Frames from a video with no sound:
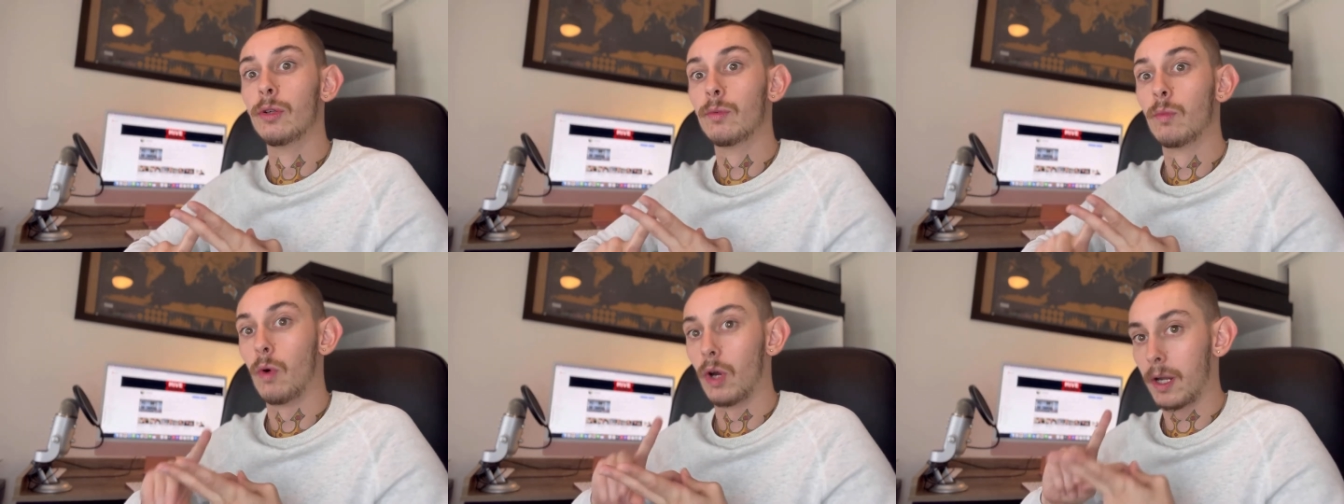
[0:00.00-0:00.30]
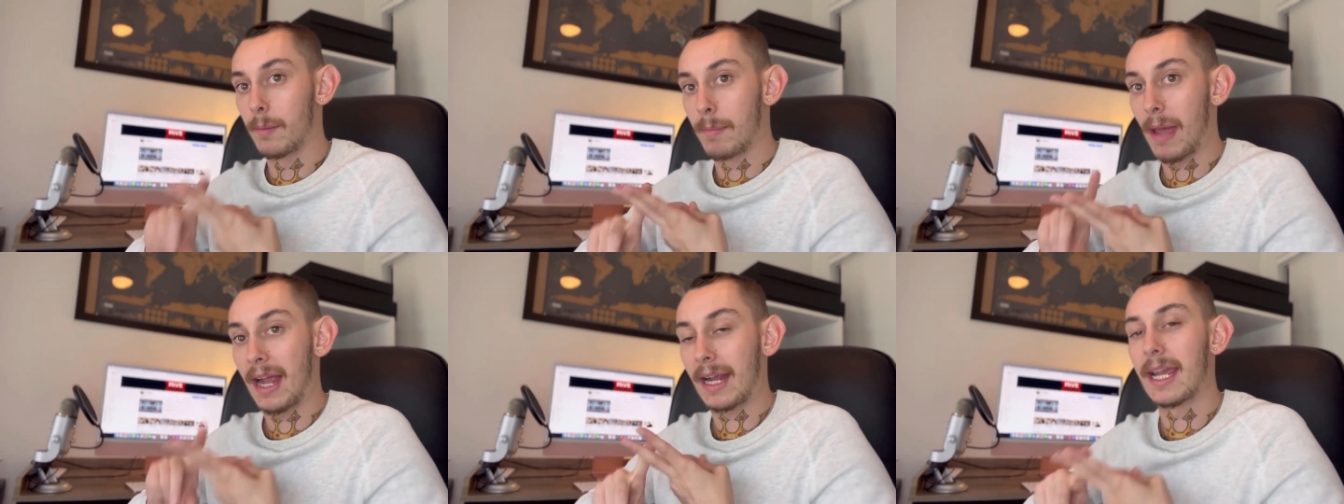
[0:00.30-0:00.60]
want to
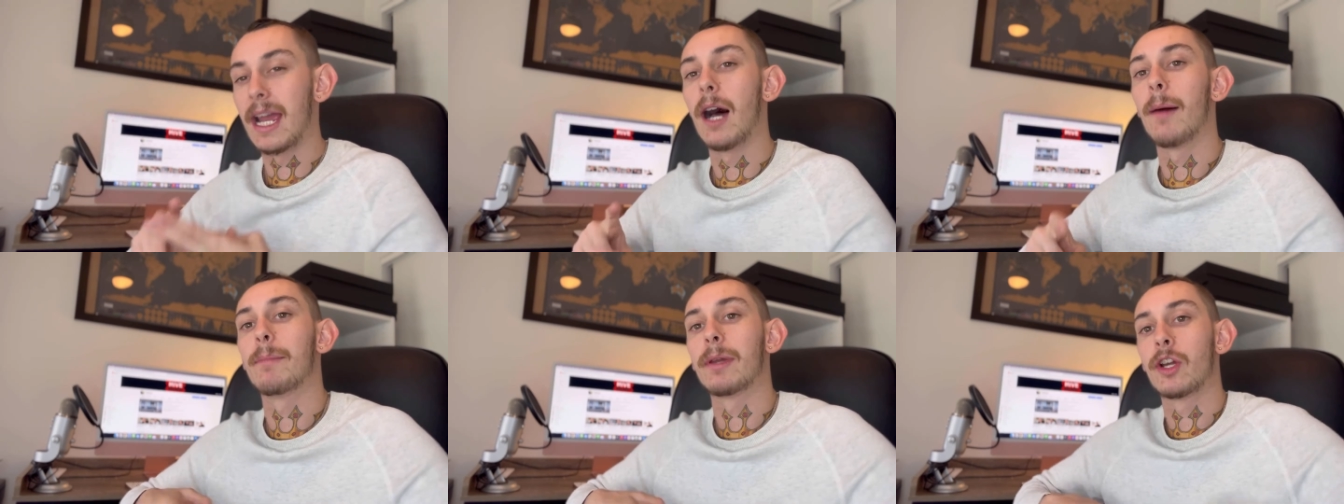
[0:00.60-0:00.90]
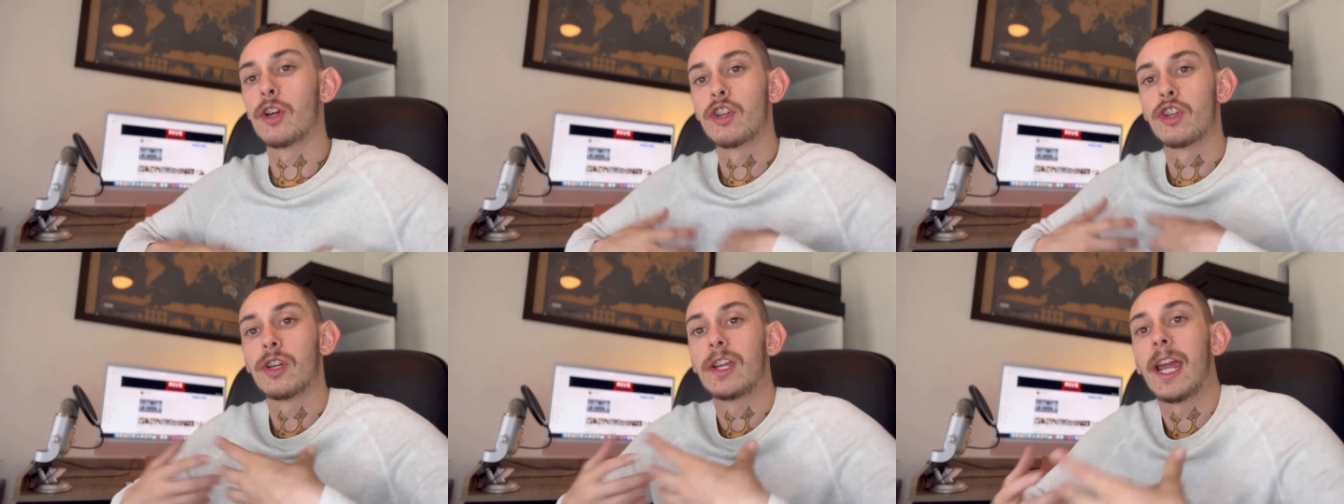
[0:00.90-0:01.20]
back out
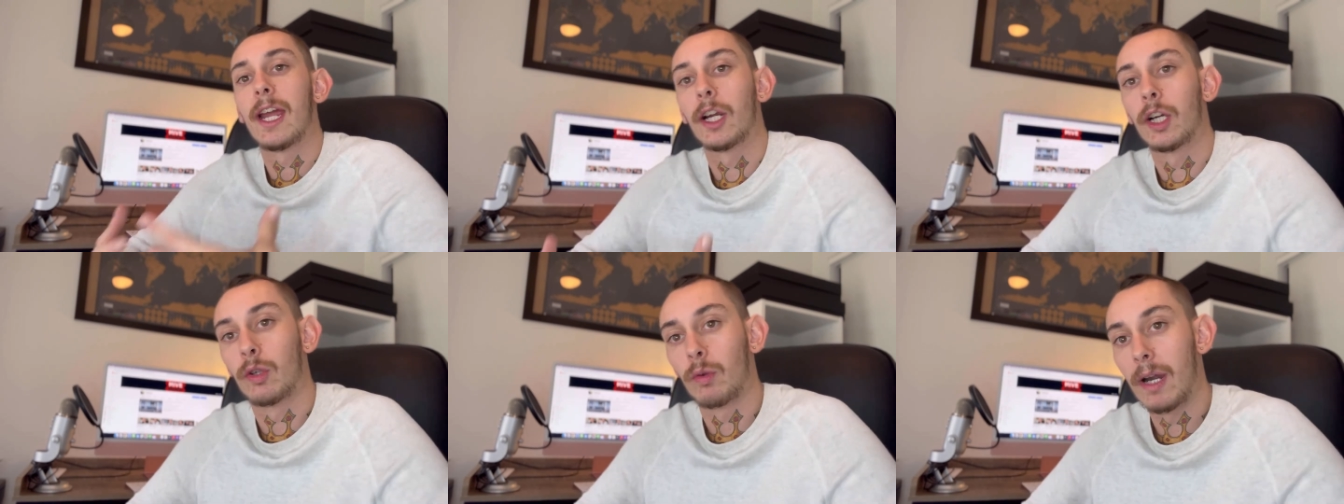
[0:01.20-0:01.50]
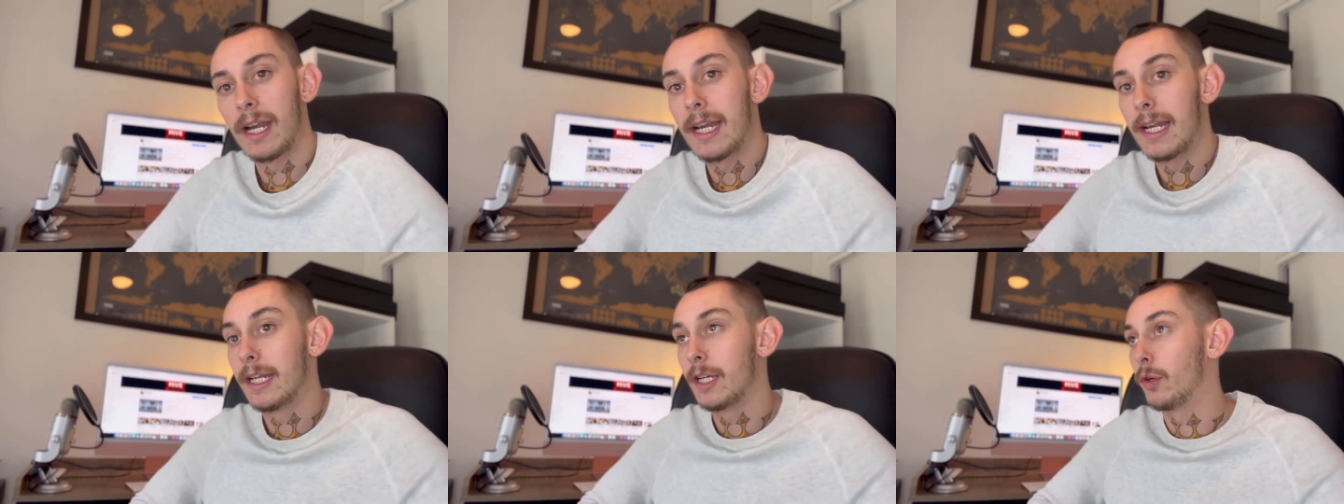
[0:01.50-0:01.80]
because you get
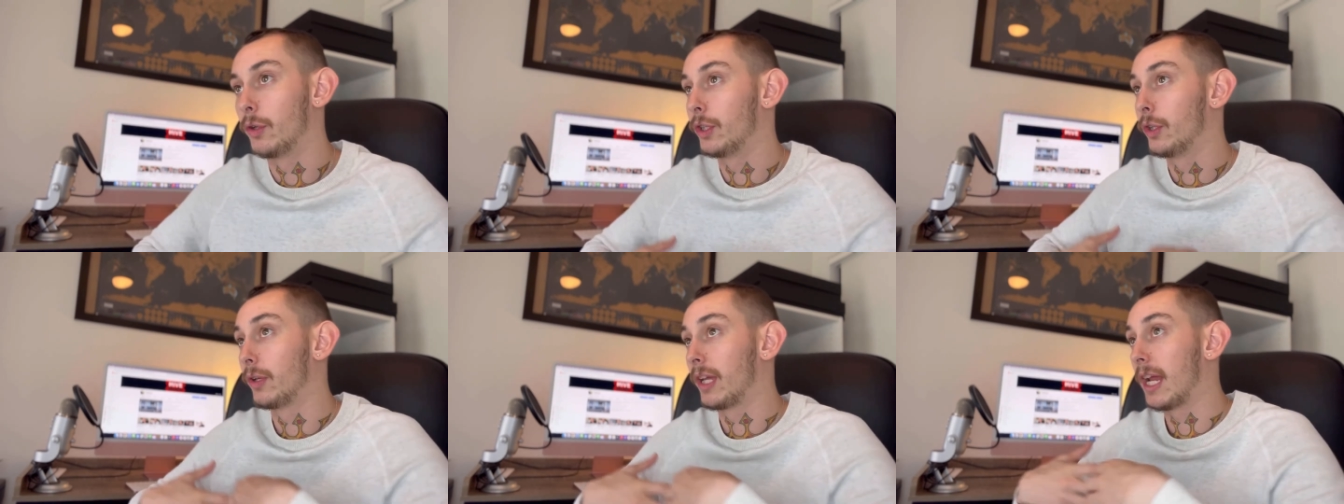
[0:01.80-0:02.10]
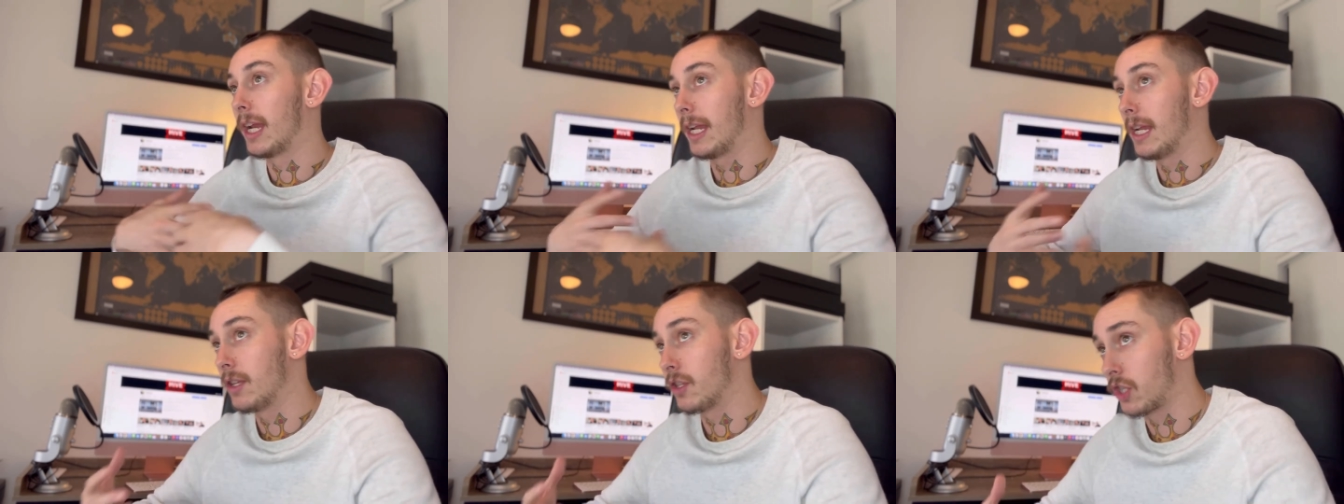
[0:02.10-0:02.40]
greedy or you get
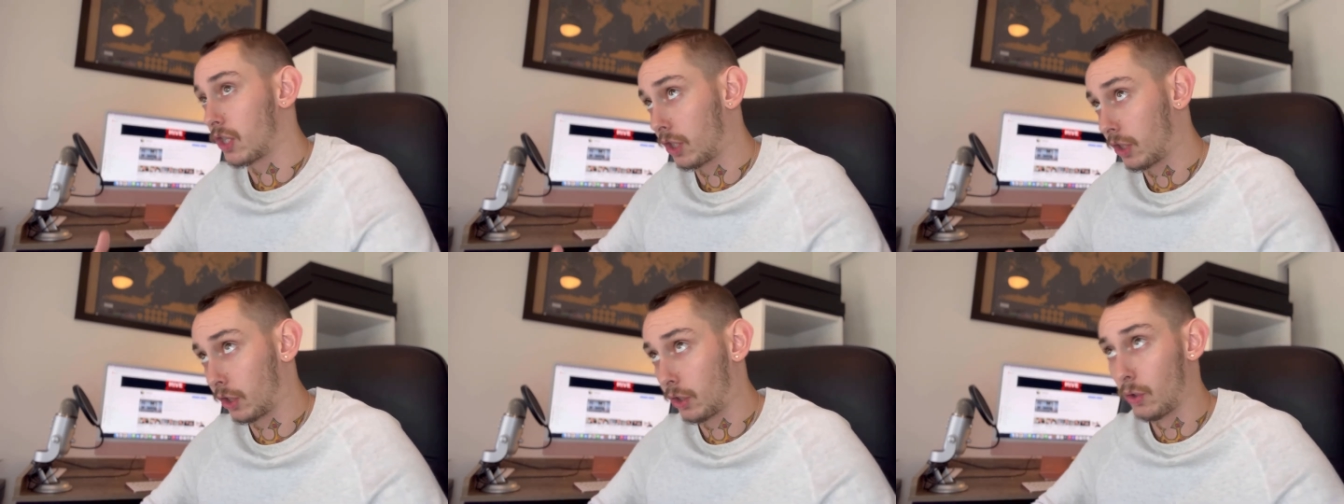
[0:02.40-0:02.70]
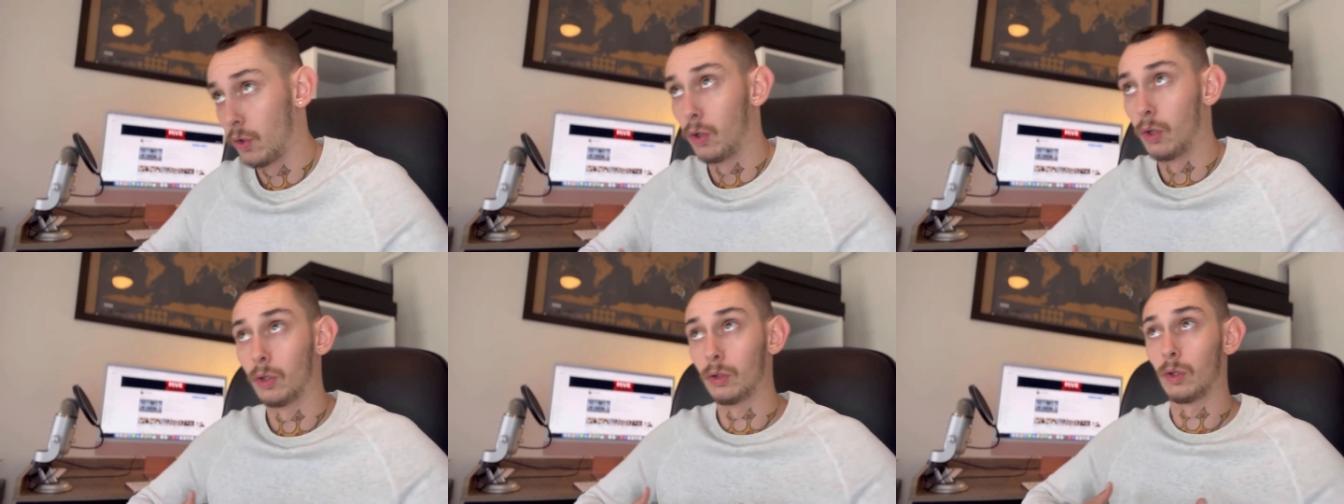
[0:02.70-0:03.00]
insecure
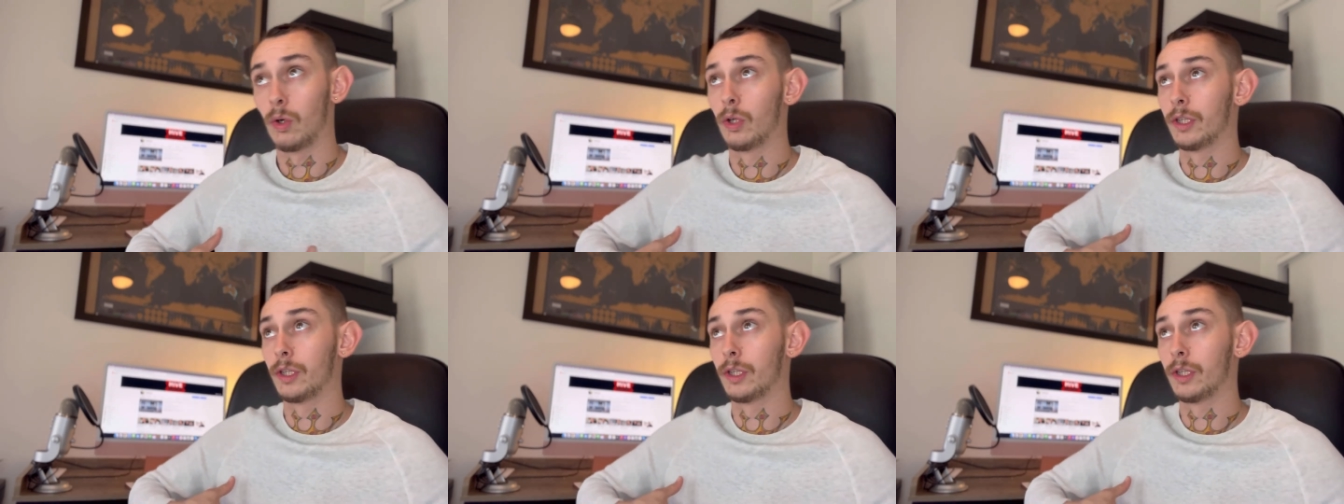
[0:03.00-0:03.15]
or,